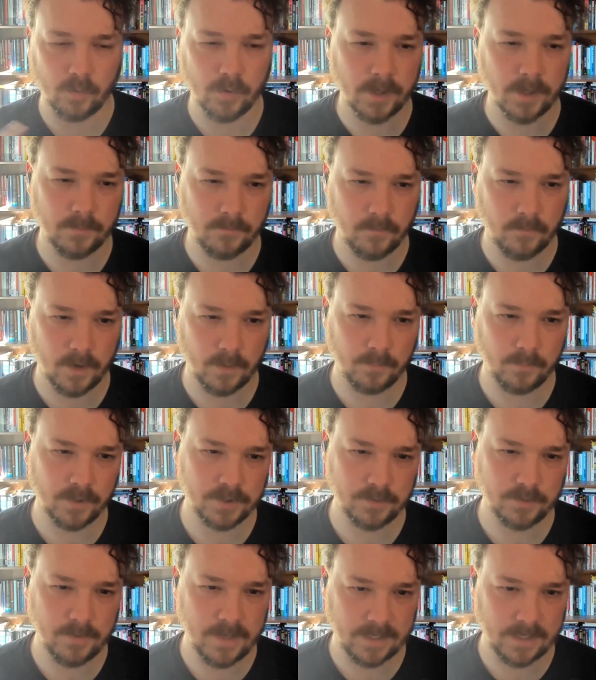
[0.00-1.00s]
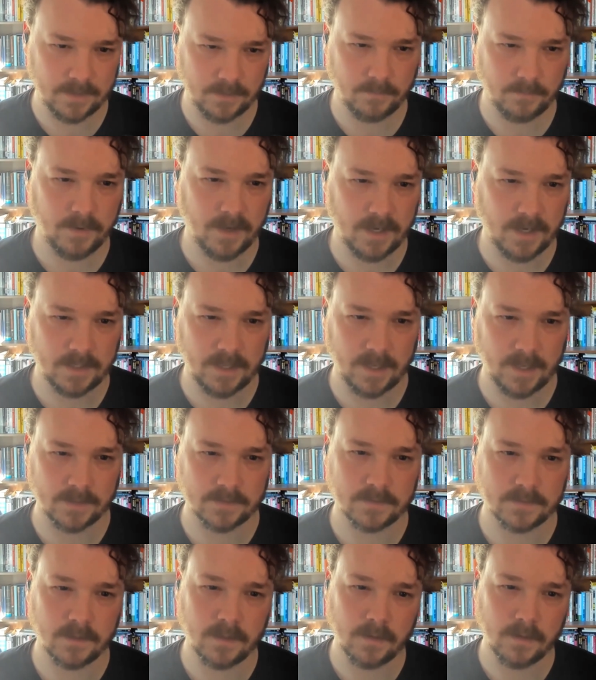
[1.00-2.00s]
quick before I put you back into the
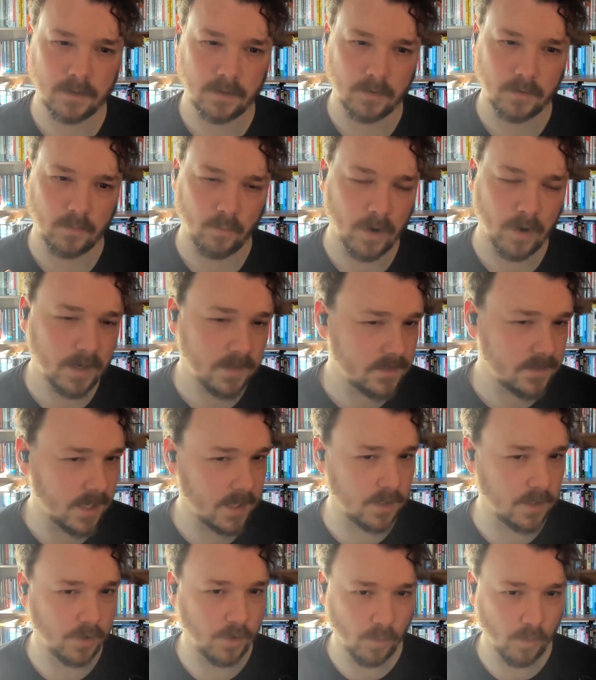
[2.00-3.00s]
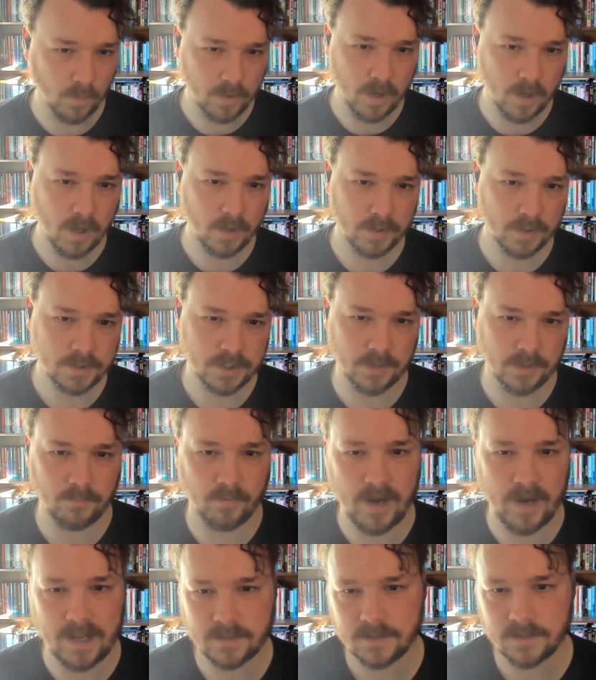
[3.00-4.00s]
podcast, want to take your knowledge
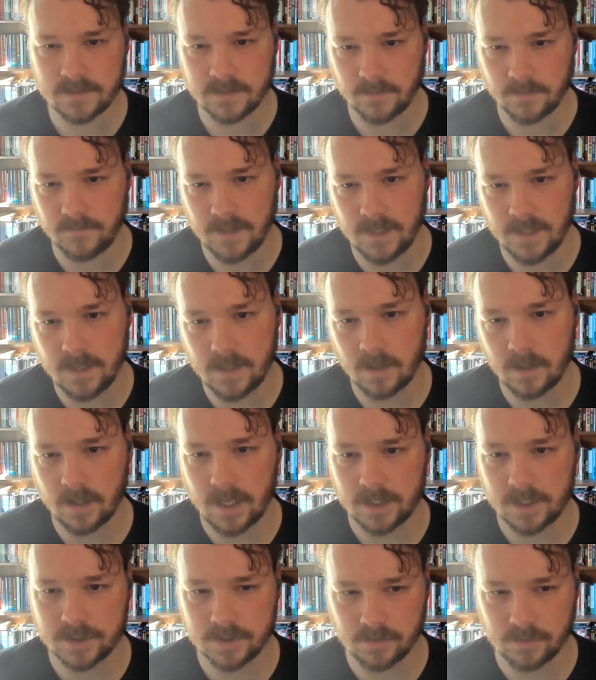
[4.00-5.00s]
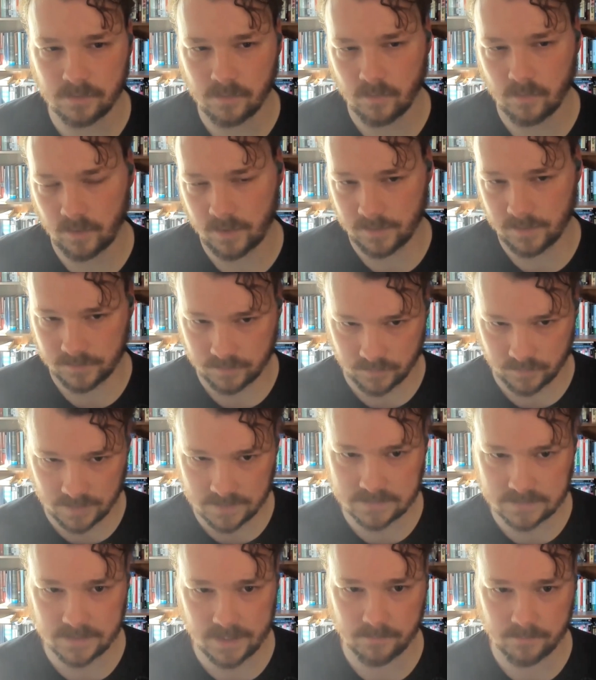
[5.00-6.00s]
and practice of the ecological or
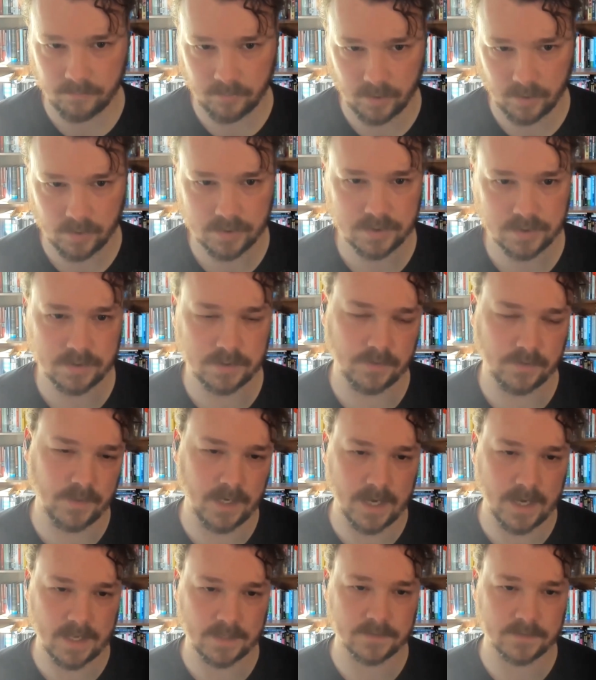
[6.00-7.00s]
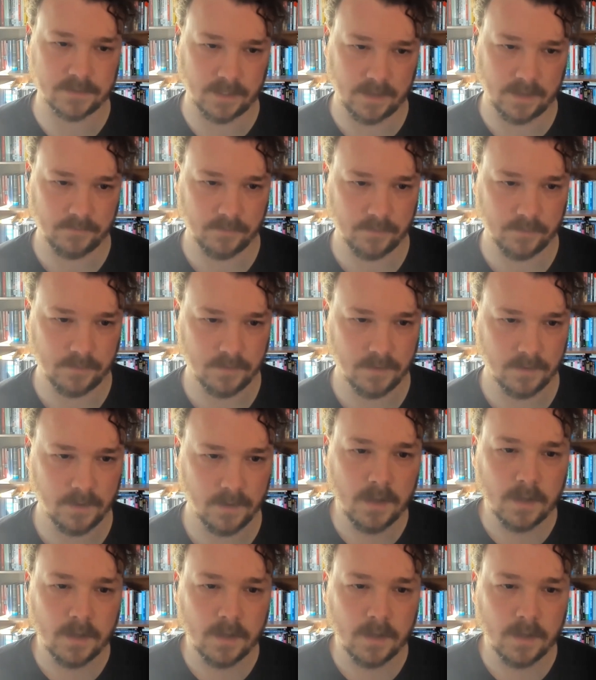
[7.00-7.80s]
constraints-led approach to the next level?